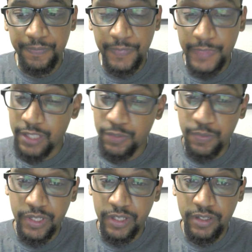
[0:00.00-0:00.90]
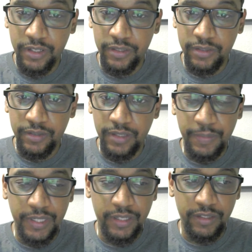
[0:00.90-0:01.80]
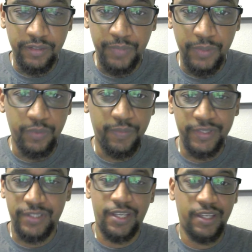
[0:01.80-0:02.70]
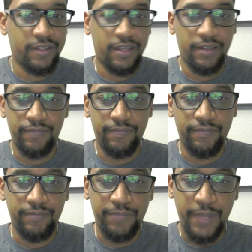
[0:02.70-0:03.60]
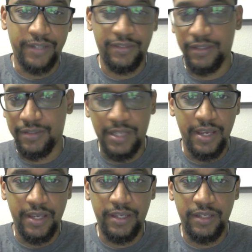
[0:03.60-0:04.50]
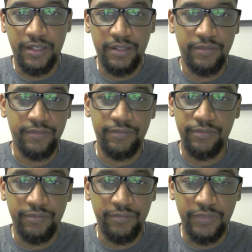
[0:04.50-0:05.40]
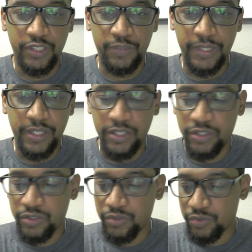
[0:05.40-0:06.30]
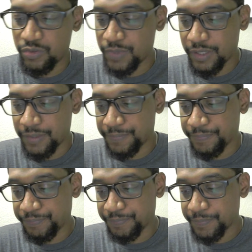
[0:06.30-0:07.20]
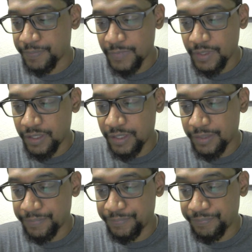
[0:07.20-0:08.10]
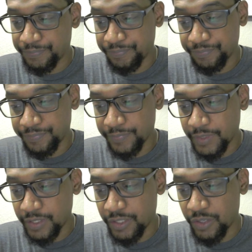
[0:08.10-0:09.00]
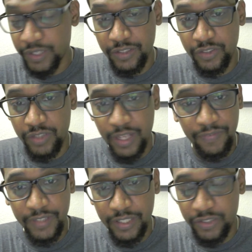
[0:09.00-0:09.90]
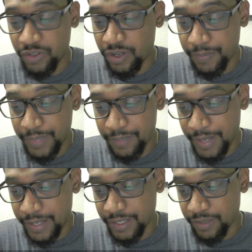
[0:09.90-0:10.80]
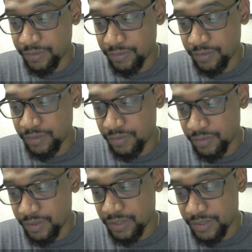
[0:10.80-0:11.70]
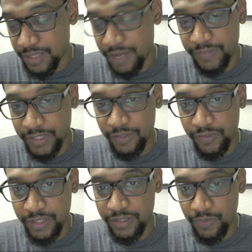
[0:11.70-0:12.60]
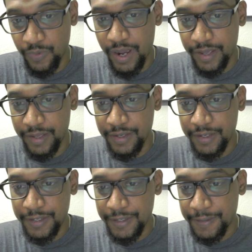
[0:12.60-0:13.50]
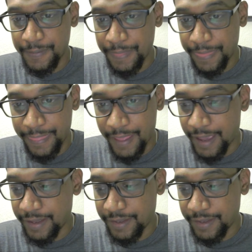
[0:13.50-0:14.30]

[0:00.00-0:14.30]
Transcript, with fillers: that's pretty good. I mean, people have been saying that boxing is dying and there's been issues, but um, you know, he's definitely a draw, Manny Pacquiao. is definitely the reason why that